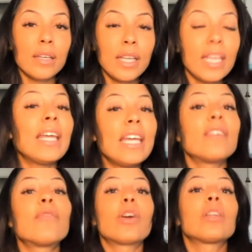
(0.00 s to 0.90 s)
can
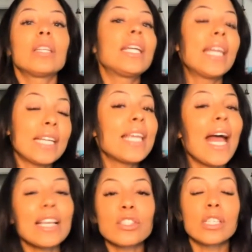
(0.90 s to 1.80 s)
inadvertently get
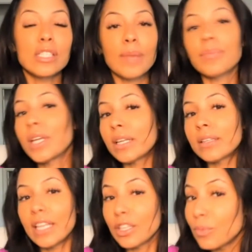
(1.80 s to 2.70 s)
attached to something
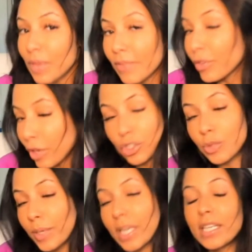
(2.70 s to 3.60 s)
that you never thought you
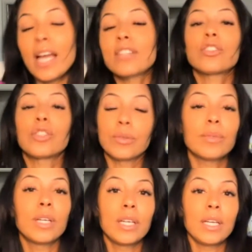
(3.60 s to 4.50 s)
would get attached to.
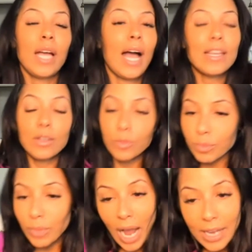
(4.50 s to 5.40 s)
I
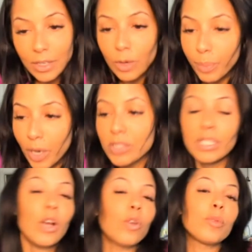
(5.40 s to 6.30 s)
don't
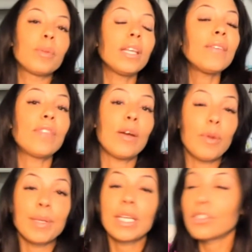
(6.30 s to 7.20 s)
personally hold the belief that
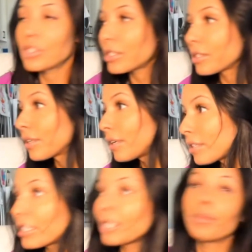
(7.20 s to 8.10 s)
women can just
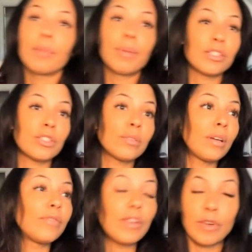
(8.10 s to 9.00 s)
sleep with a bunch
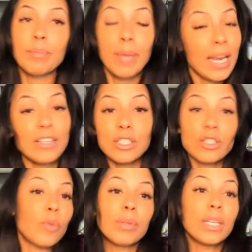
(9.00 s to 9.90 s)
of different men. I just
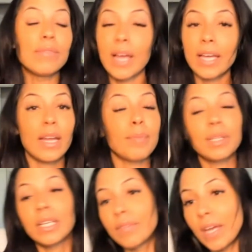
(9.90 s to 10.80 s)
don't believe that. I
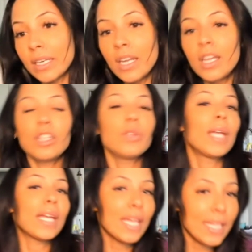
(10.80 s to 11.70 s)
believe that you
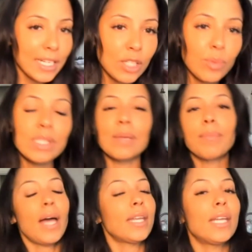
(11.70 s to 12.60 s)
get connected with
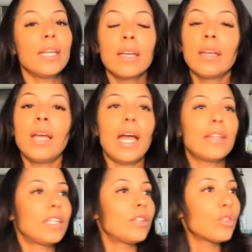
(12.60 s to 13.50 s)
somebody and
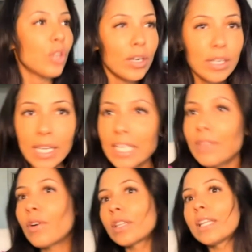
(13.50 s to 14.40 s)
then you start
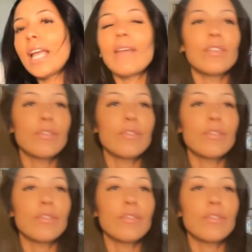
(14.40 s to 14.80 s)
inadvertently having